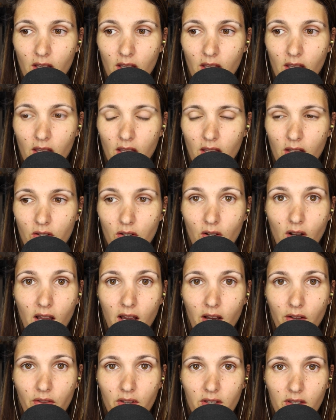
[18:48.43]
he took
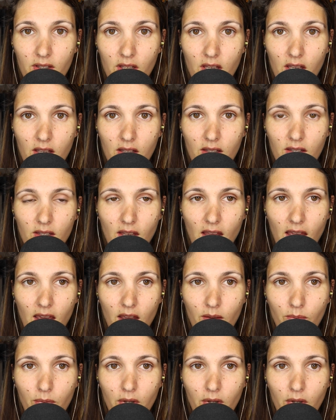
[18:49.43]
out the seats and